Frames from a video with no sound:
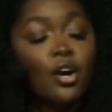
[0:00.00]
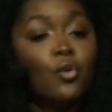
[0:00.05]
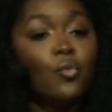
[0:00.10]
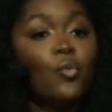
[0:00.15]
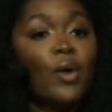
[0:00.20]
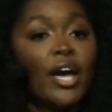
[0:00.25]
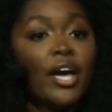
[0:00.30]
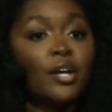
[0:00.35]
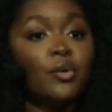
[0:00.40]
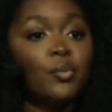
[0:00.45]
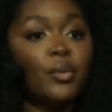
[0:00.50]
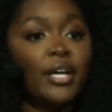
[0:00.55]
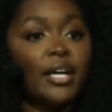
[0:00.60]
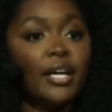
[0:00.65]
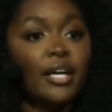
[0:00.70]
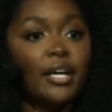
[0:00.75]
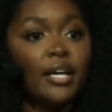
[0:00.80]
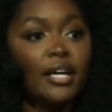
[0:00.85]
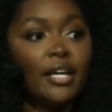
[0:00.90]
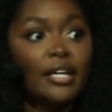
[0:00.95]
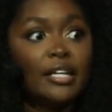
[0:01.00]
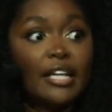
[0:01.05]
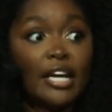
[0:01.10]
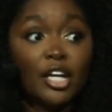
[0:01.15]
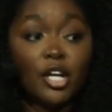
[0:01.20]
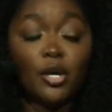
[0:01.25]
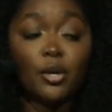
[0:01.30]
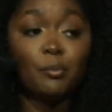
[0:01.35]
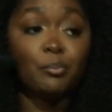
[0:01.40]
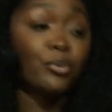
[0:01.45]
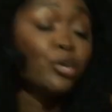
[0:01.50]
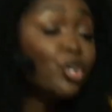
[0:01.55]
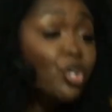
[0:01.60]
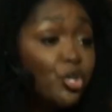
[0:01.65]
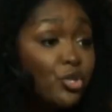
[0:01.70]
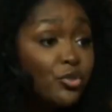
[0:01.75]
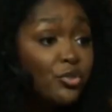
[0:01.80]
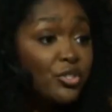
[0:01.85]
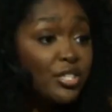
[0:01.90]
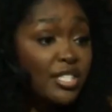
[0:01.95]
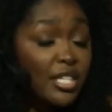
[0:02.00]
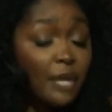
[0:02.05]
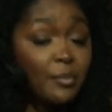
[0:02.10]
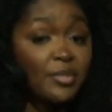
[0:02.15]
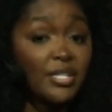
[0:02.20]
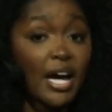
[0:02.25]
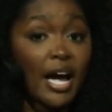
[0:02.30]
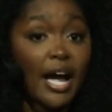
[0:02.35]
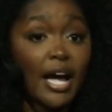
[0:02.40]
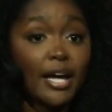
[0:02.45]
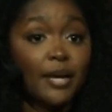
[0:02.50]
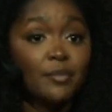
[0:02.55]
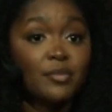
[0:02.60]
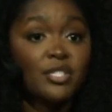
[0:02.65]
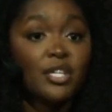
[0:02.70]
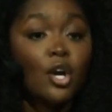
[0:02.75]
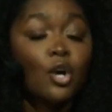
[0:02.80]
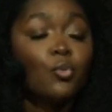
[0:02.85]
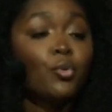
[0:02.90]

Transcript: when we get a bruise sometimes,